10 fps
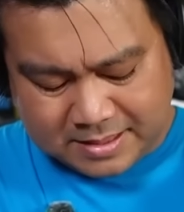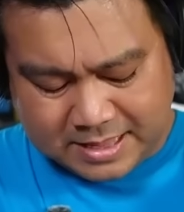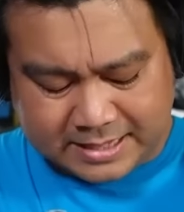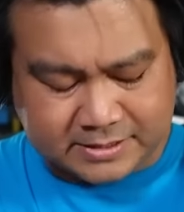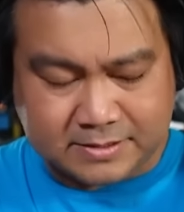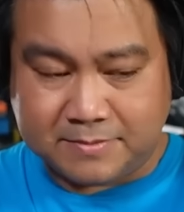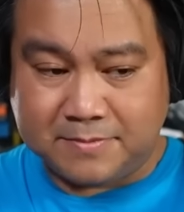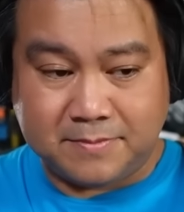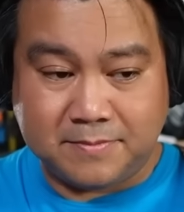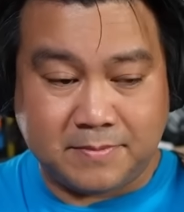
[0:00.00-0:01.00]
That's
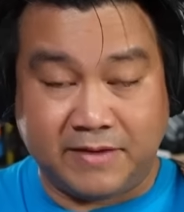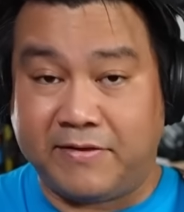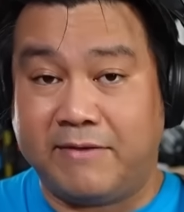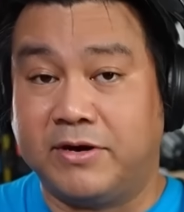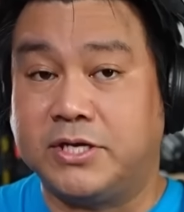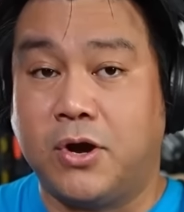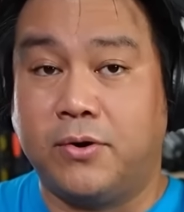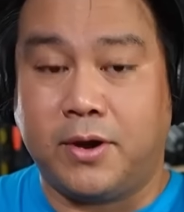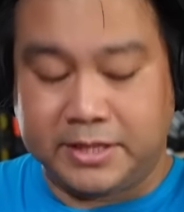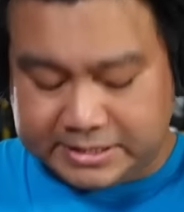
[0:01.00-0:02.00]
my favorite
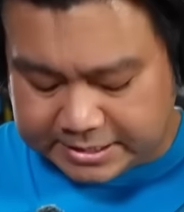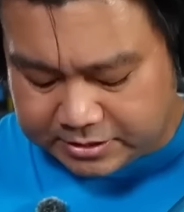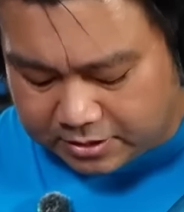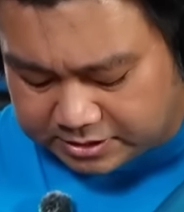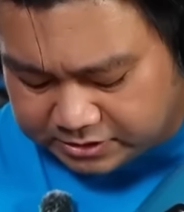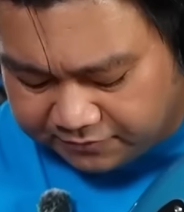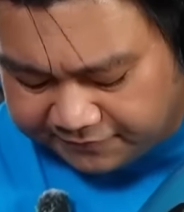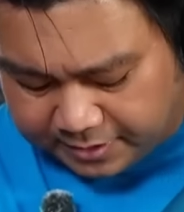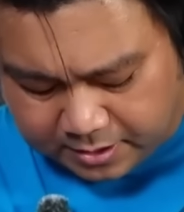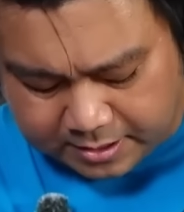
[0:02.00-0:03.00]
tone on this guitar so
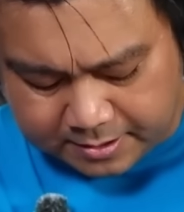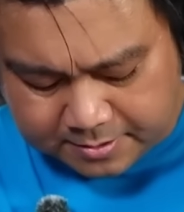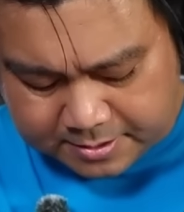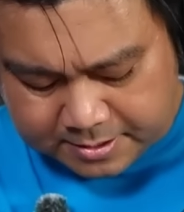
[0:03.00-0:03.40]
far.